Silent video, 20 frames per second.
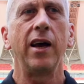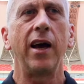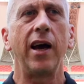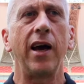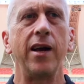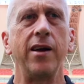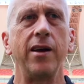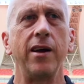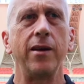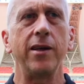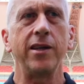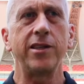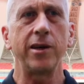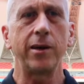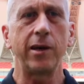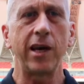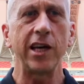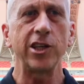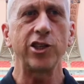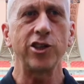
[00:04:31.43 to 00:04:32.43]
And it's
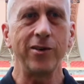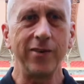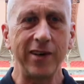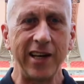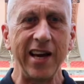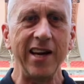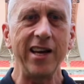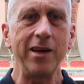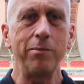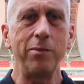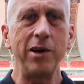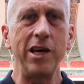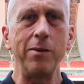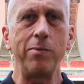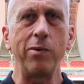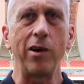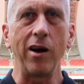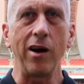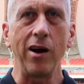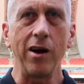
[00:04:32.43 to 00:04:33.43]
a question of getting
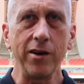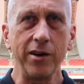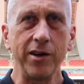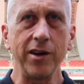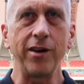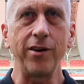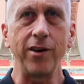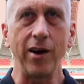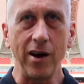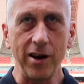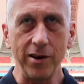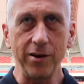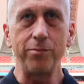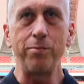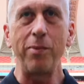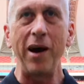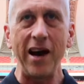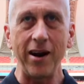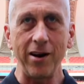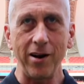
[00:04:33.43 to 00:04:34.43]
people
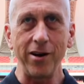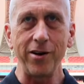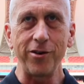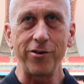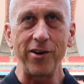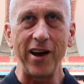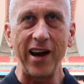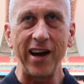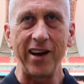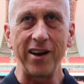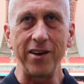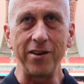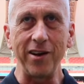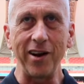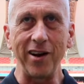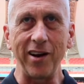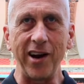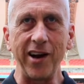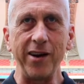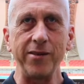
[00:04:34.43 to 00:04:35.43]
back on track in
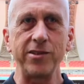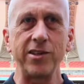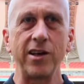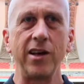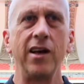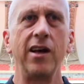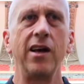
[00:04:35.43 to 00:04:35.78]
their lives,